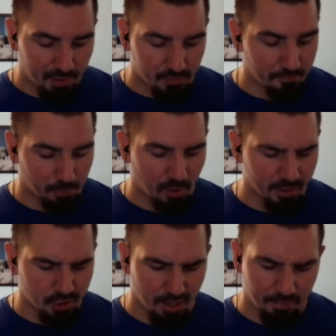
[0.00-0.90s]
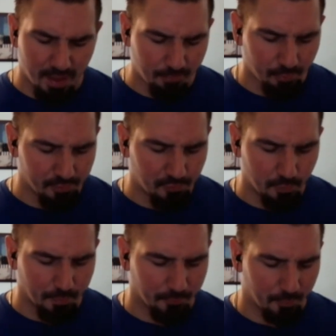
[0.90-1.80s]
Cliff Branch, I'm not really
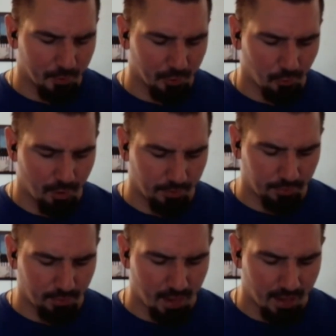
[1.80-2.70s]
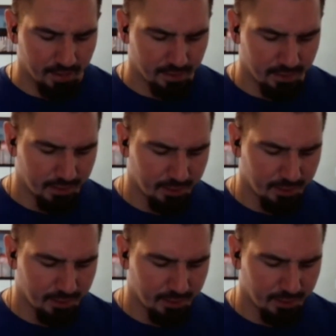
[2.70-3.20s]
super familiar with. And